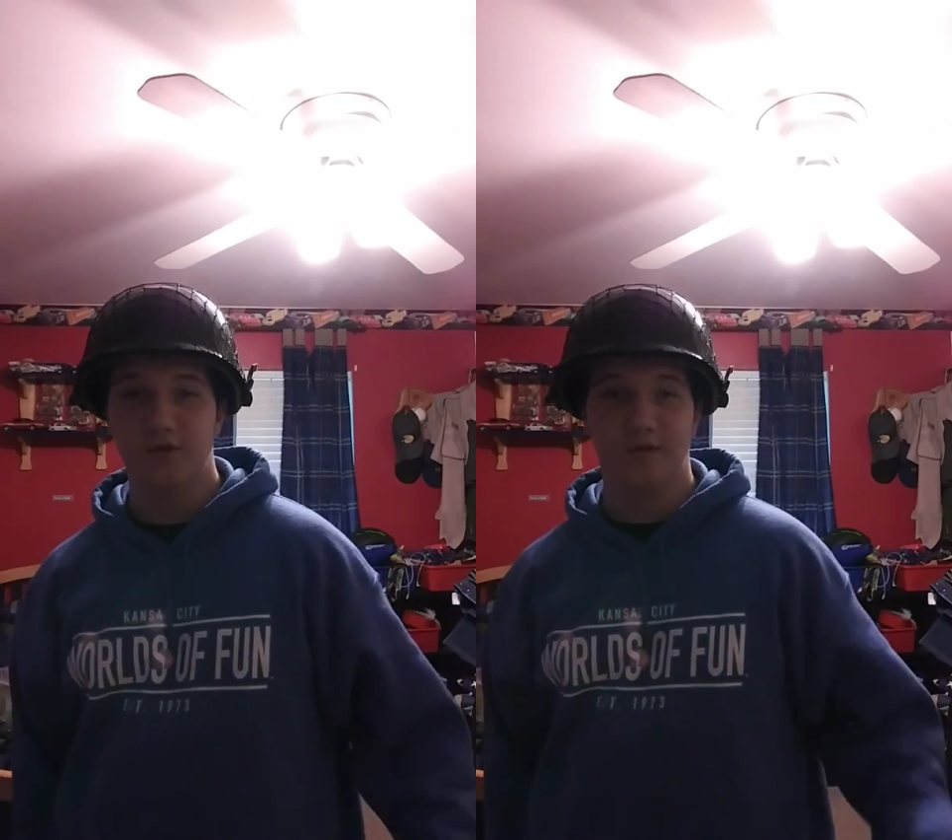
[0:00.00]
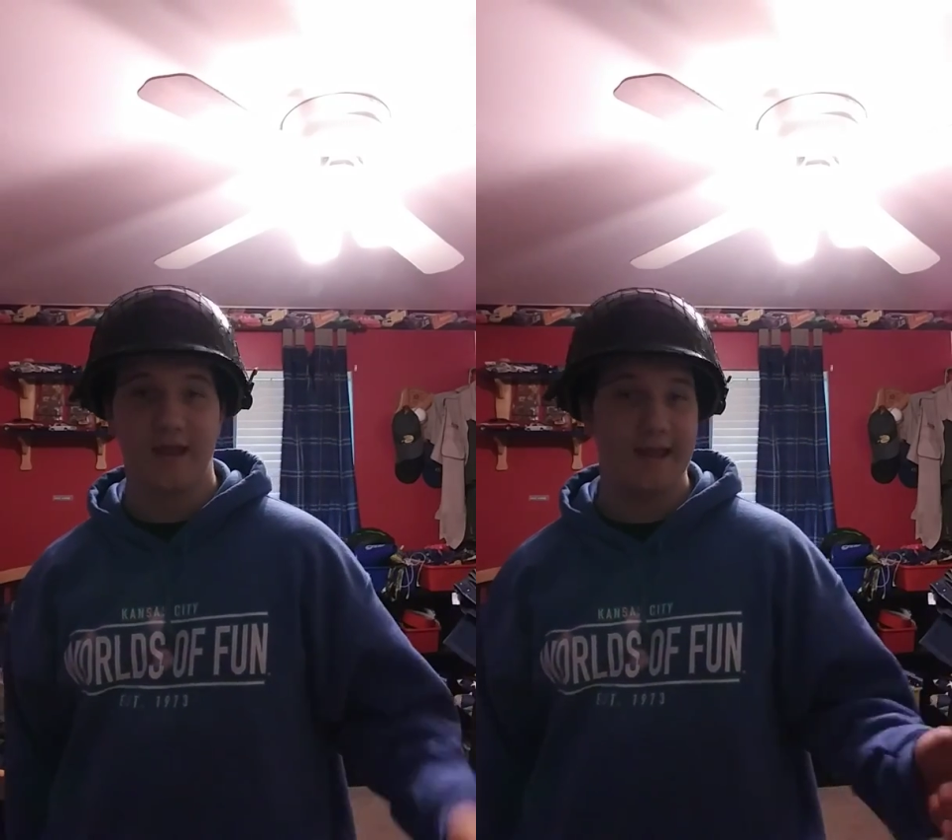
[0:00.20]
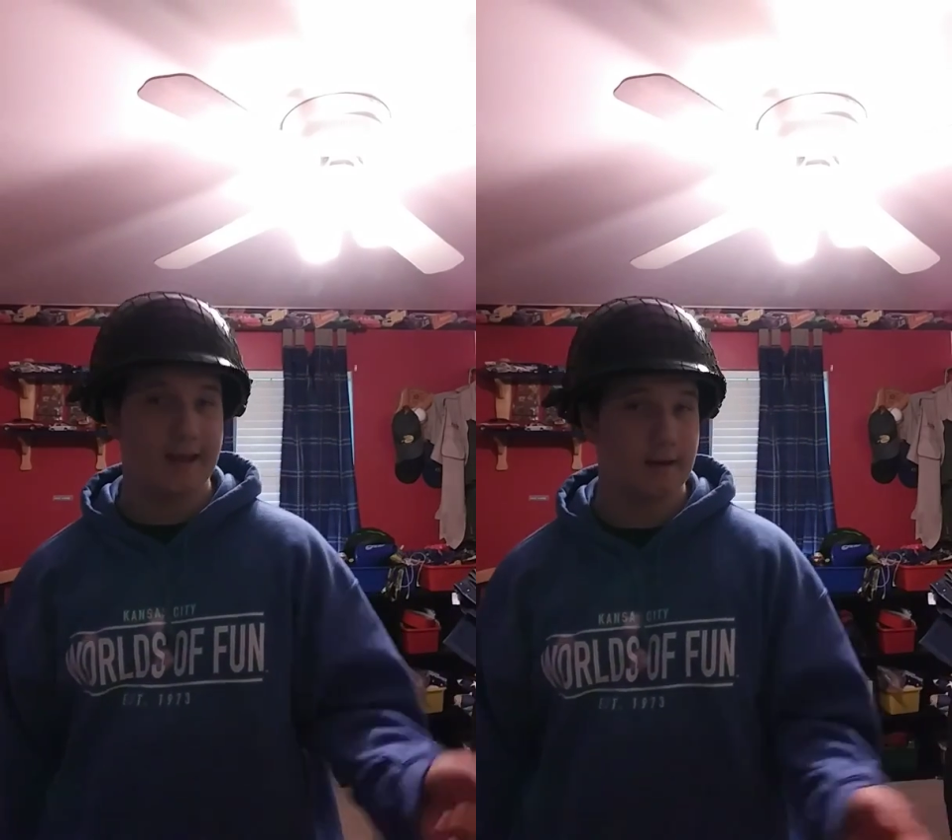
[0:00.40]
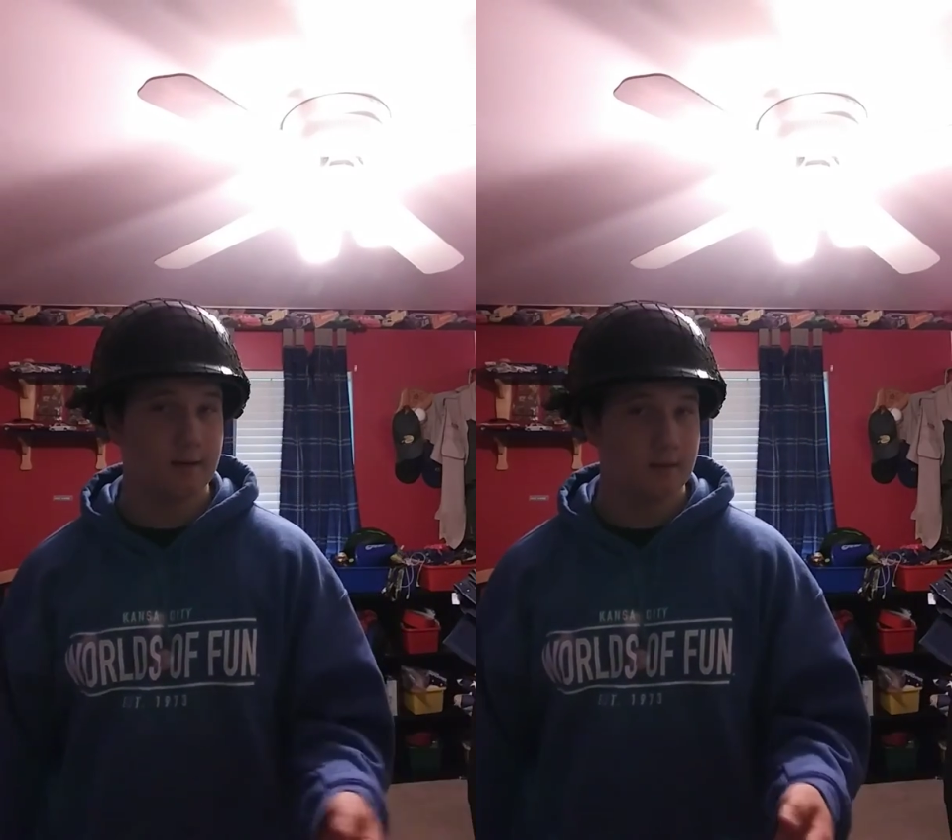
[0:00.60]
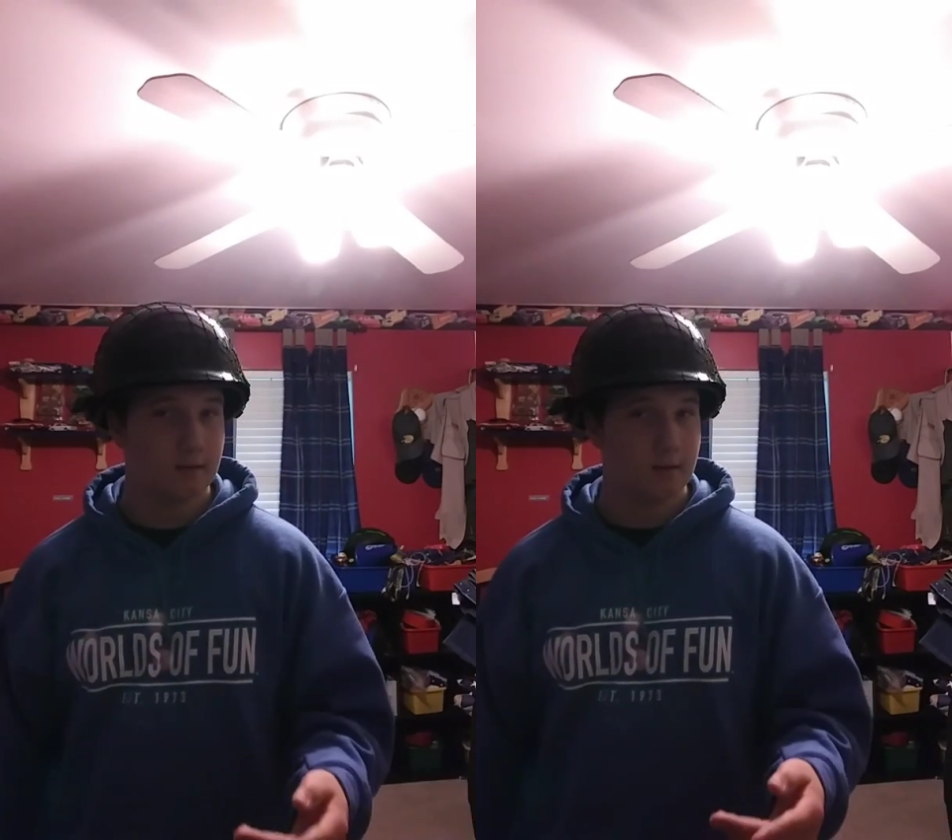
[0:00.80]
can
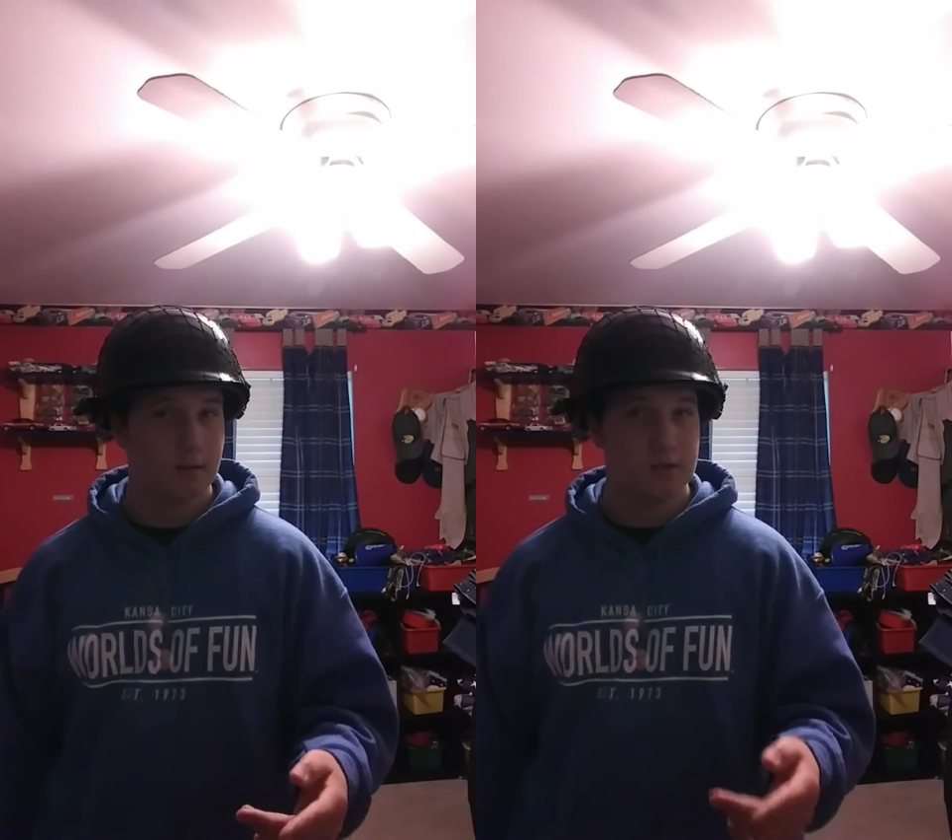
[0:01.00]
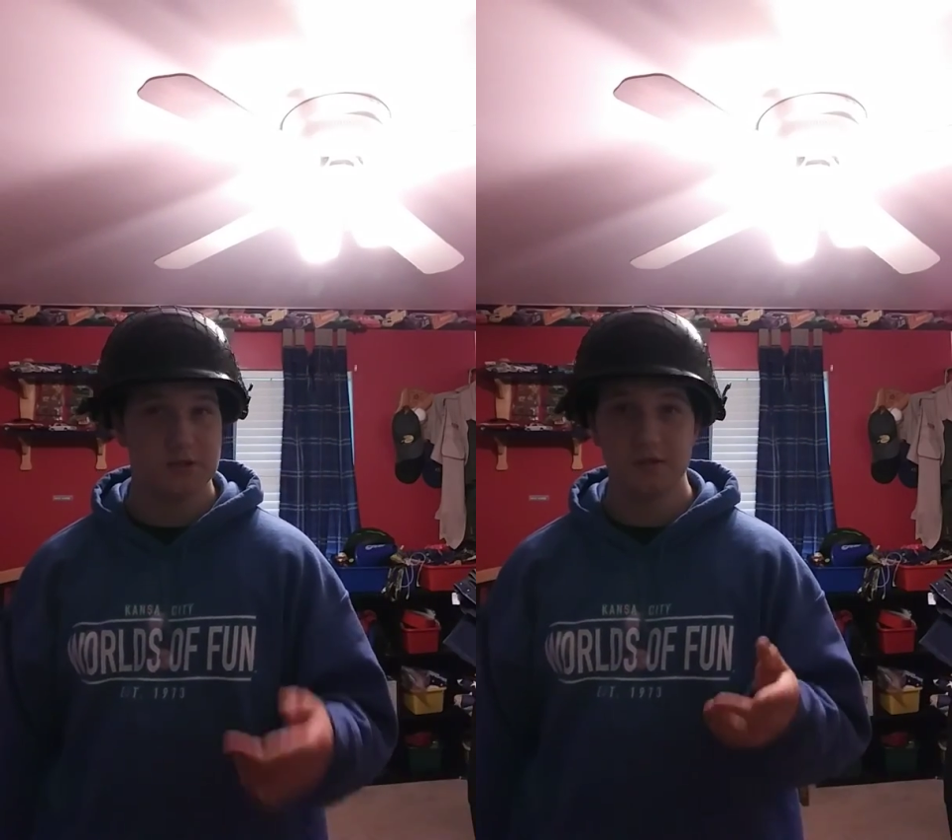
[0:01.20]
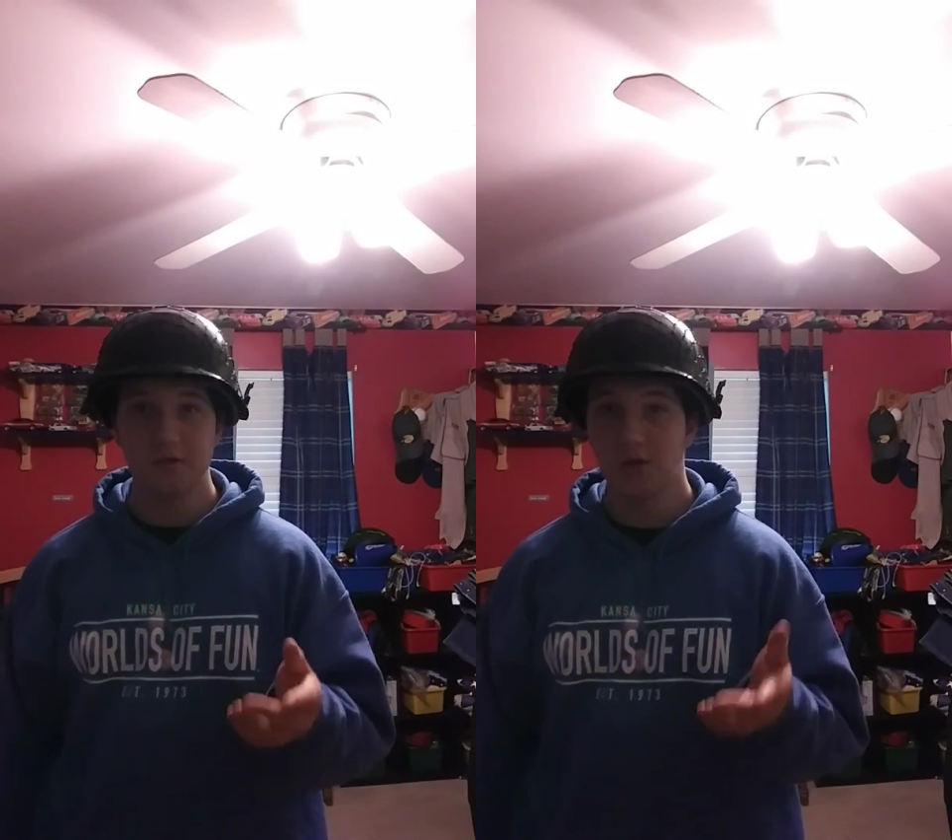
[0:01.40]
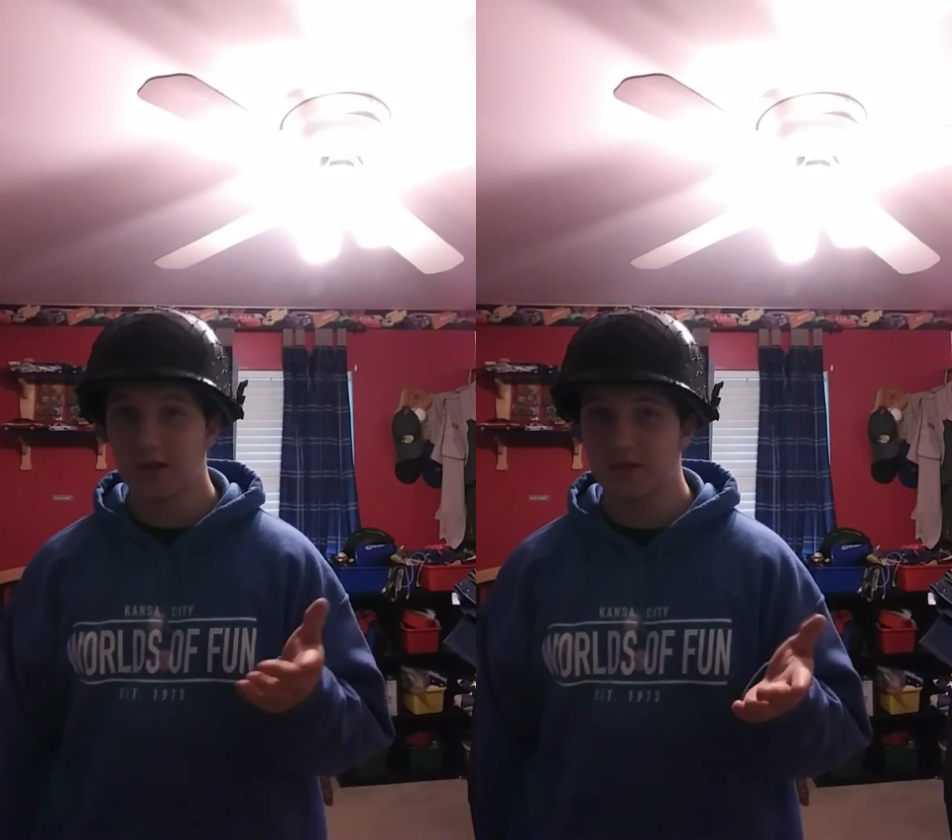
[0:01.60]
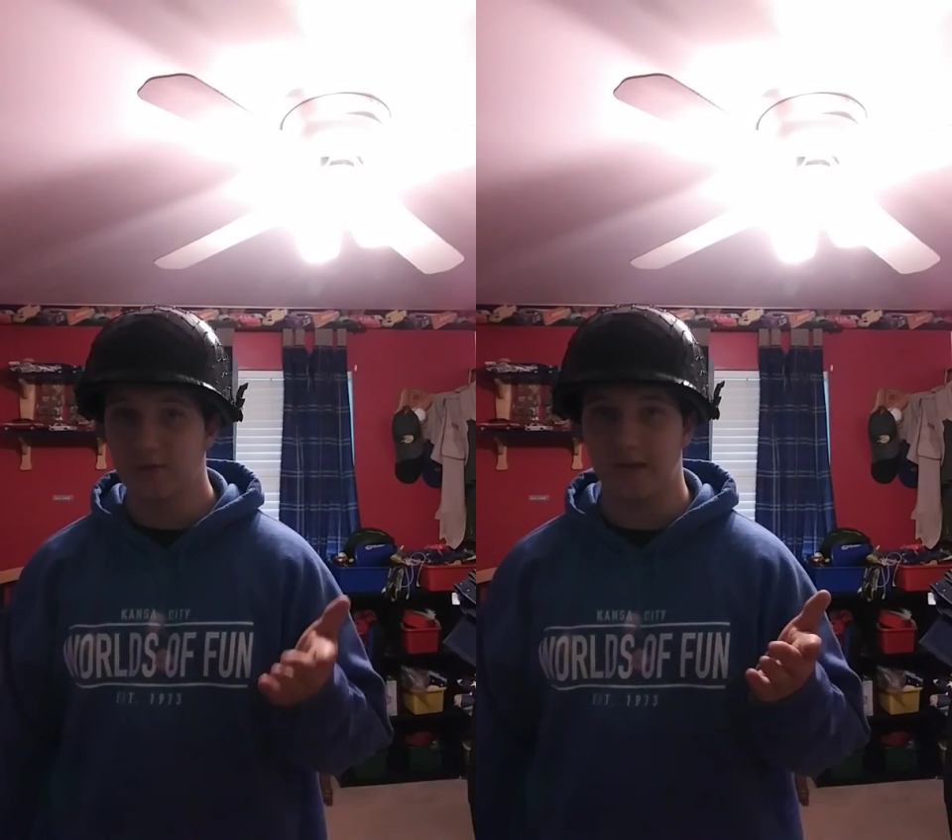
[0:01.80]

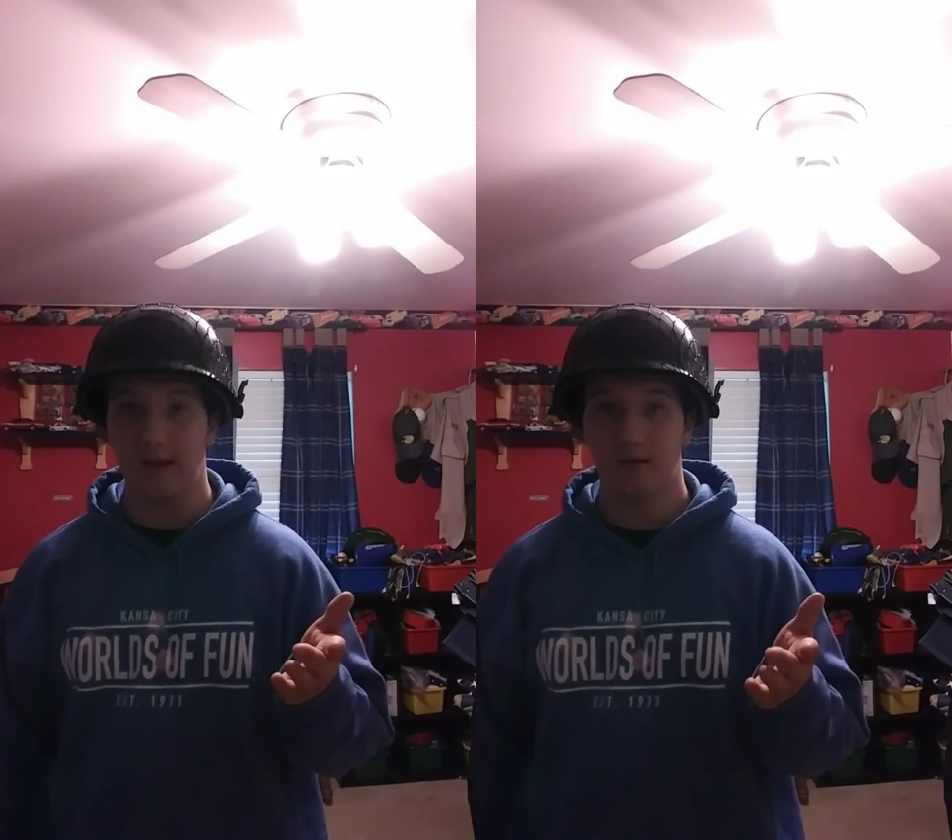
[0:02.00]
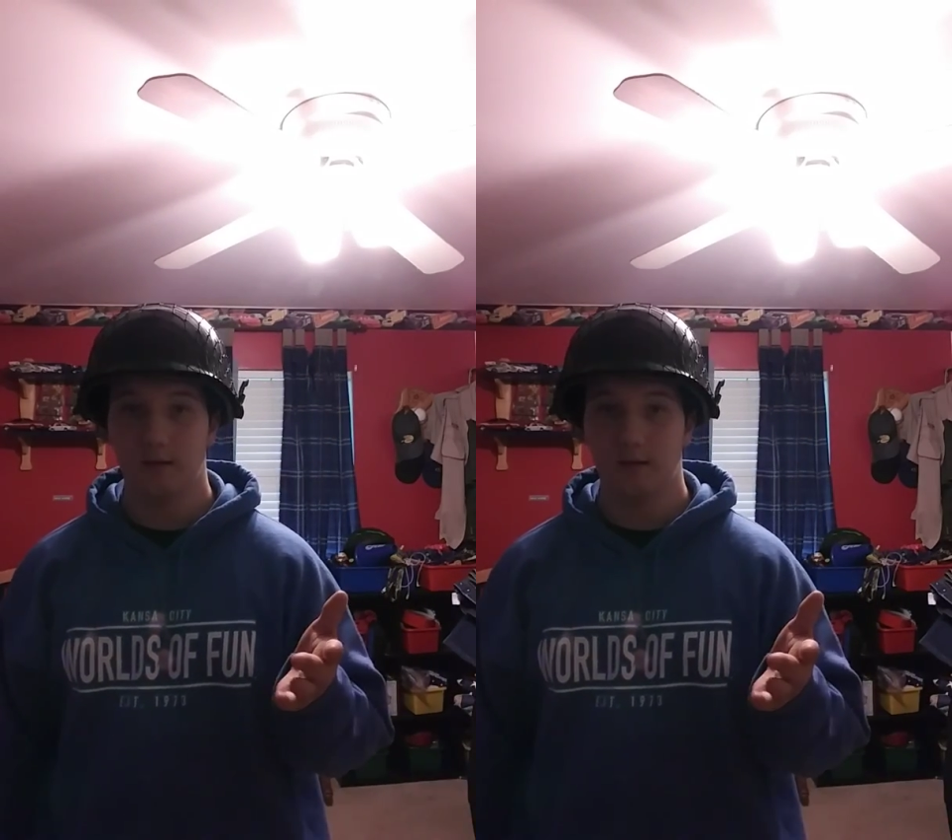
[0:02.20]
do that.